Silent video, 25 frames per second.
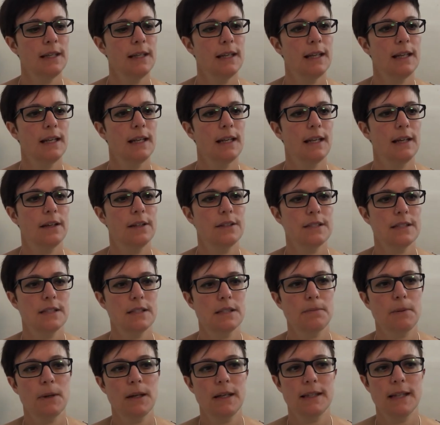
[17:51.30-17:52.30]
Uh,
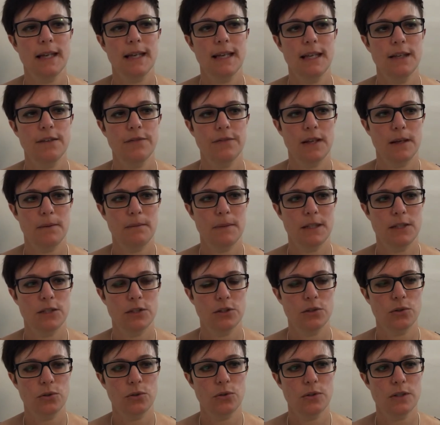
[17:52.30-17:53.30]
despite that E flat major
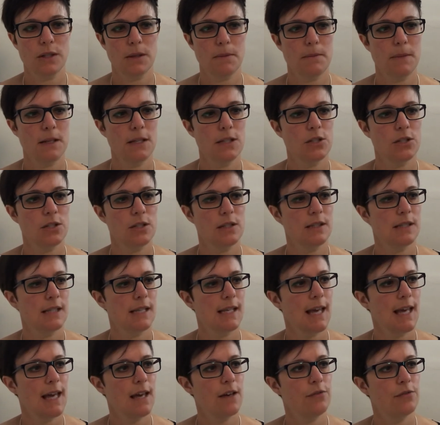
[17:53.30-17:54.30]
chord, I mentioned
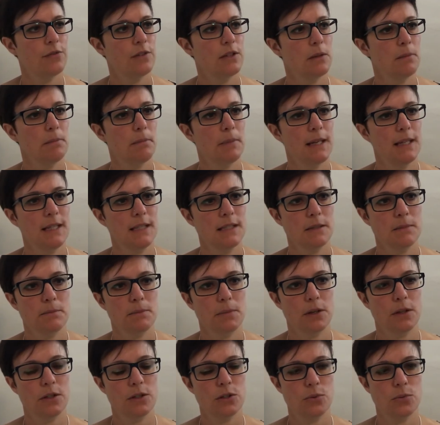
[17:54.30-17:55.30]
the F in the bass at
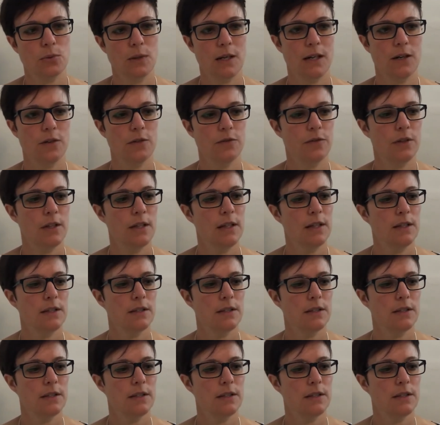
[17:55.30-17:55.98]
bar 12,